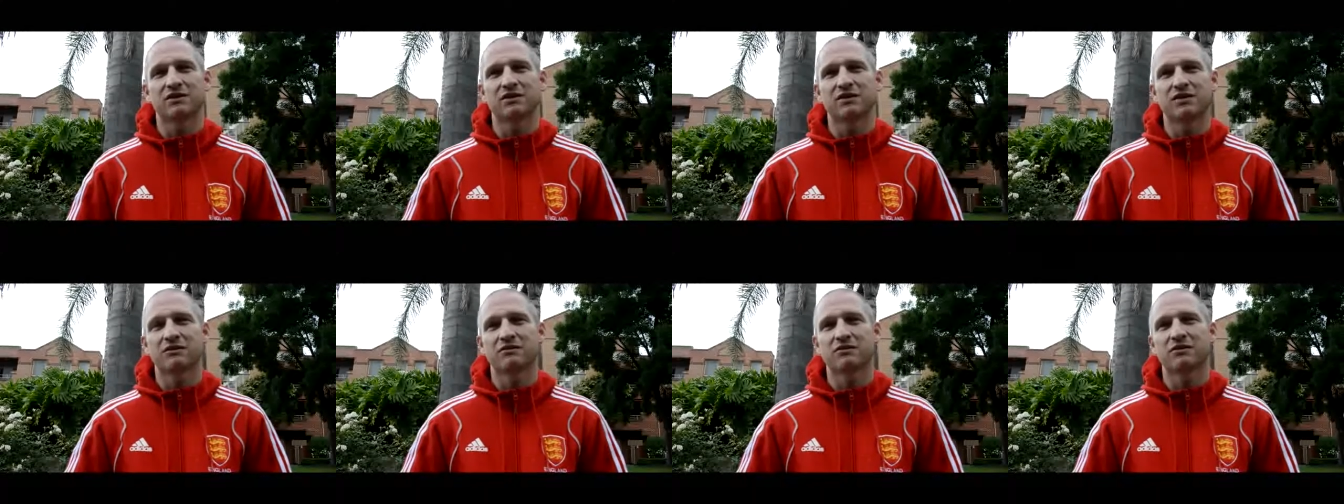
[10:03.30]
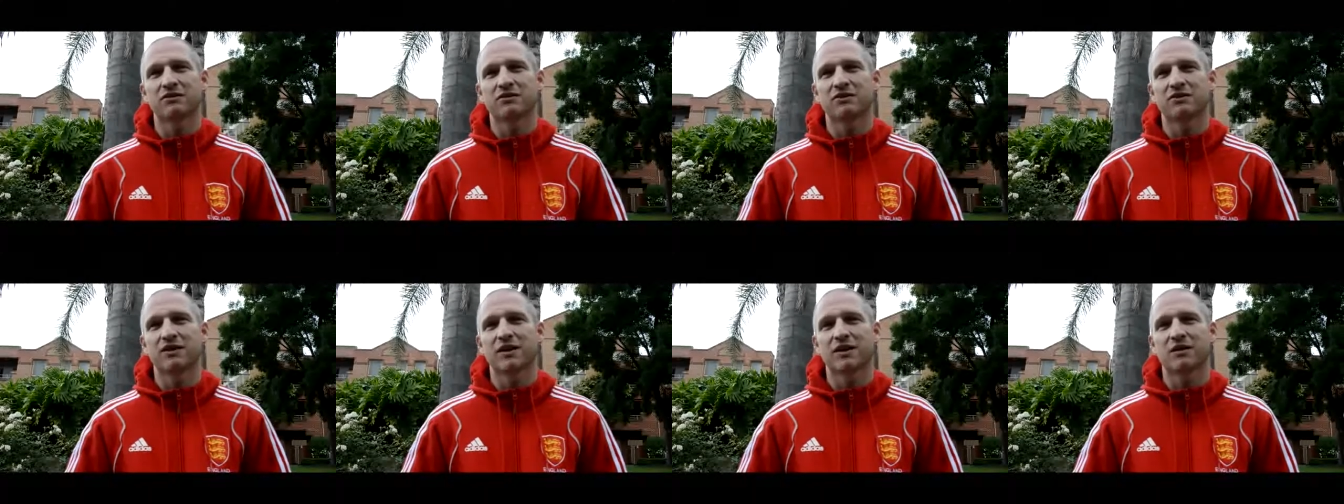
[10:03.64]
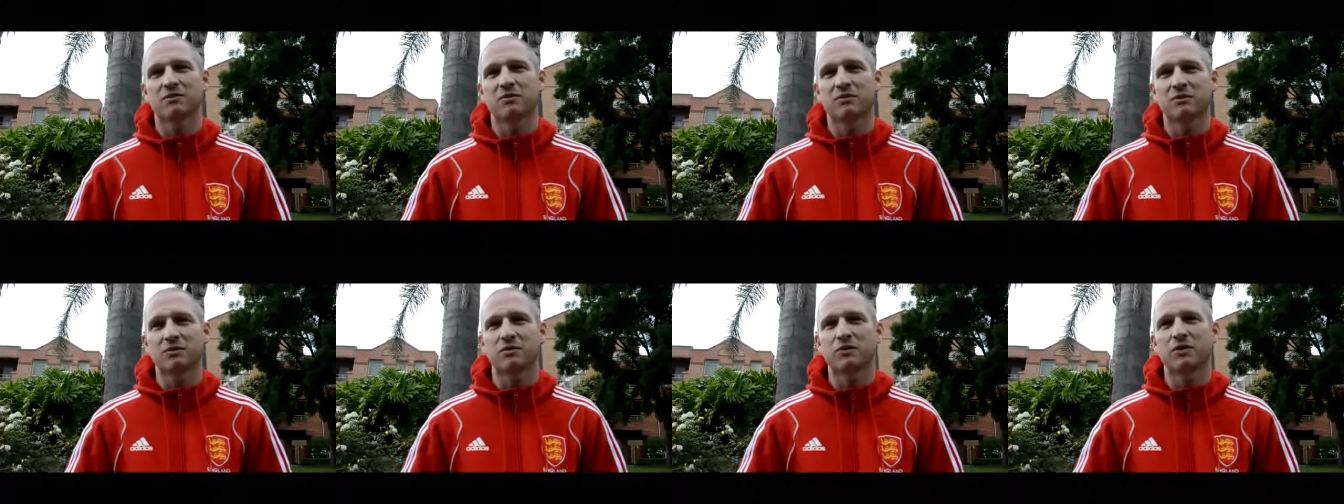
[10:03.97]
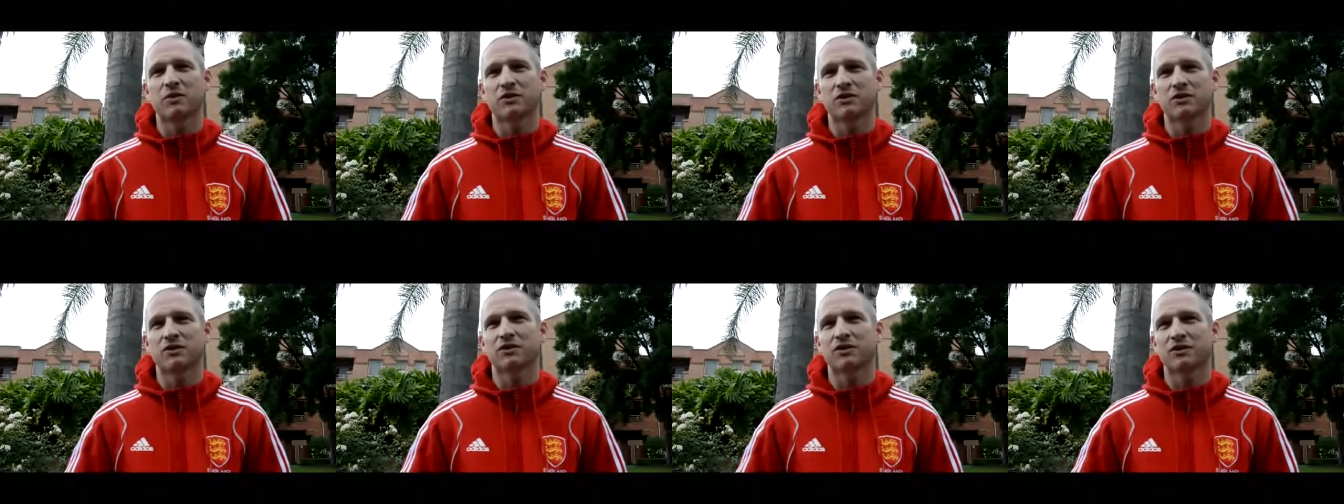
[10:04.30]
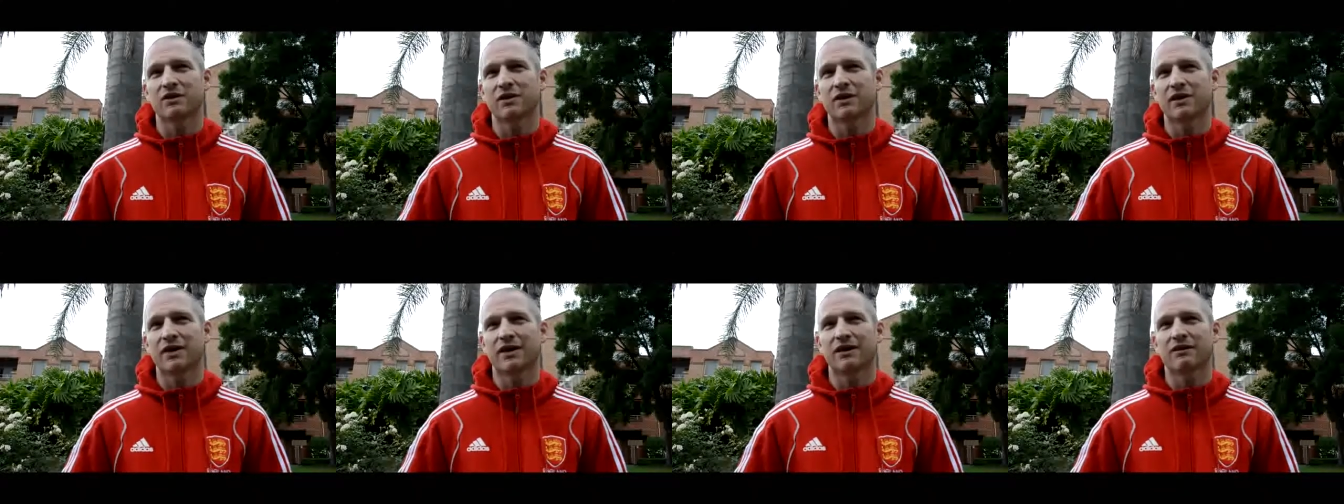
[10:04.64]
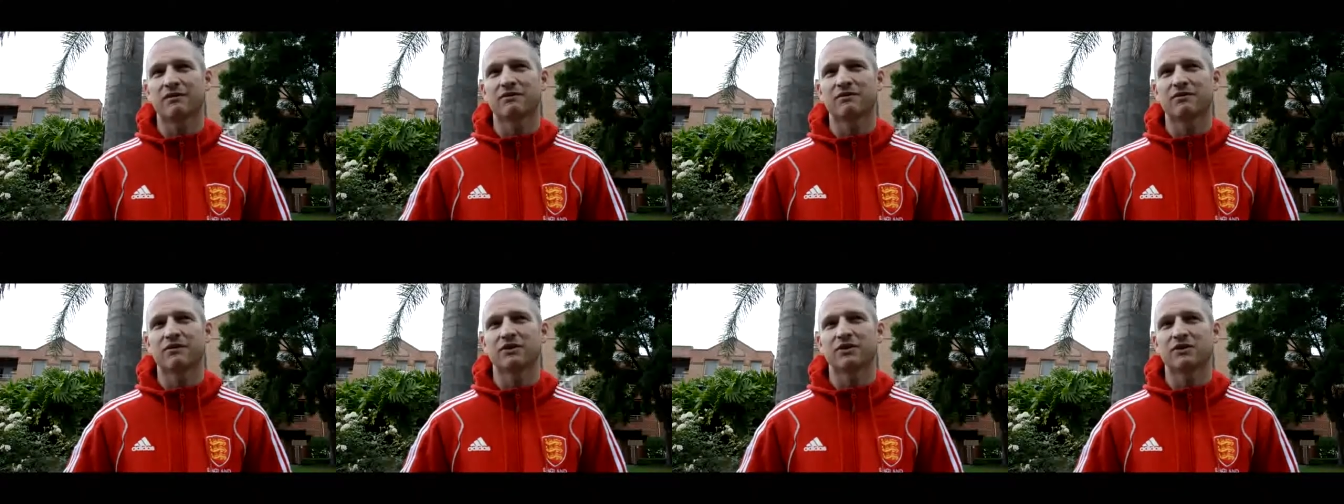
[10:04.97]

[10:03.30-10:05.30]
different than that. But we certainly have,